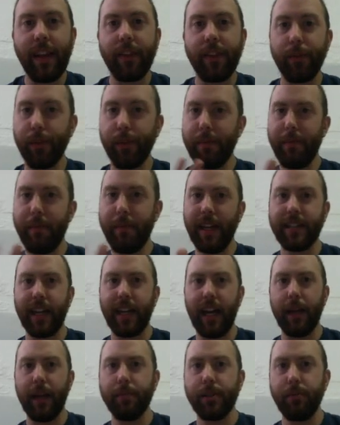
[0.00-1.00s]
the 3 main
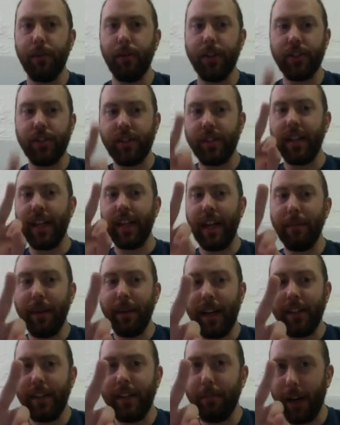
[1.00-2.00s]
types, which, come
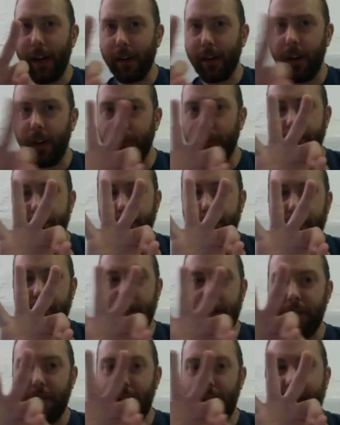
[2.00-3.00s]
on, you better know,
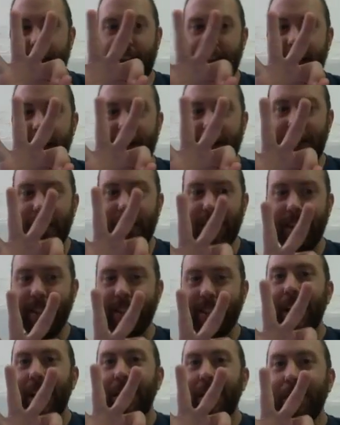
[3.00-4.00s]
come on, get there, there it
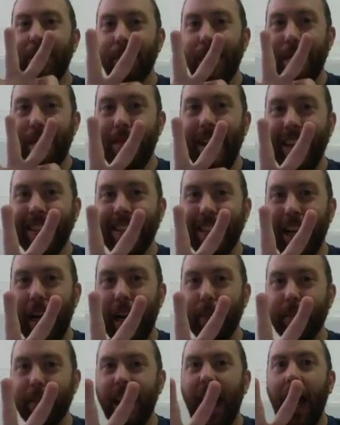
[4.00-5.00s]
is, 3 main
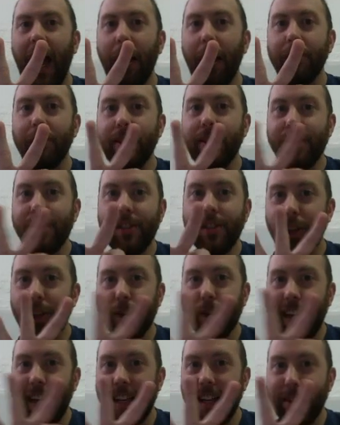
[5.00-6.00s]
types. I'm
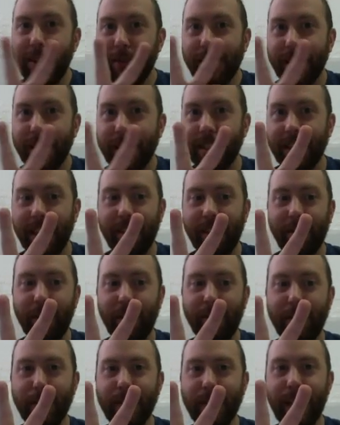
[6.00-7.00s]
learning how to use this thing for the
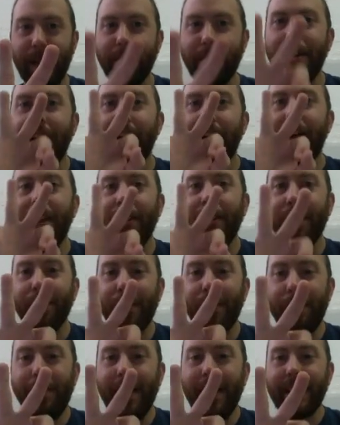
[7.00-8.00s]
first time.
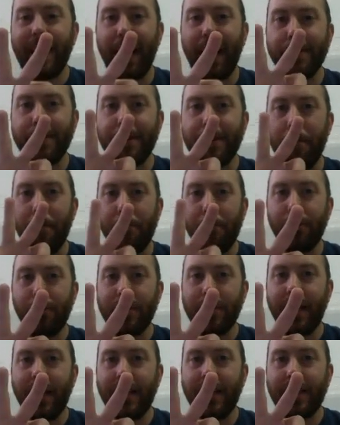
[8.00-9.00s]
3 main types,
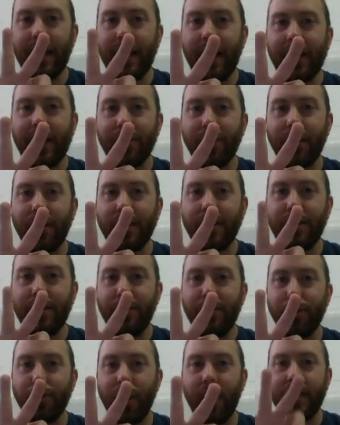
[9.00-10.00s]
protons, electrons, and
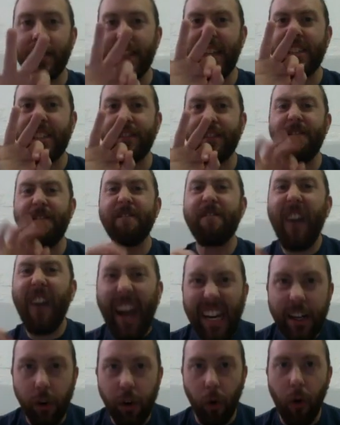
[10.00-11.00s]
neutrons. It's
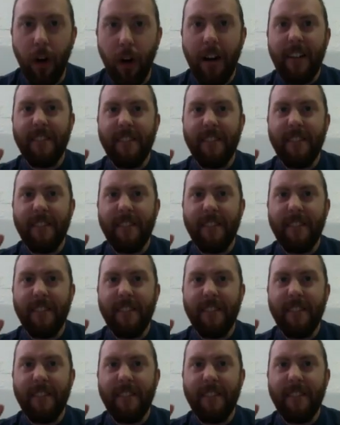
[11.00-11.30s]
vital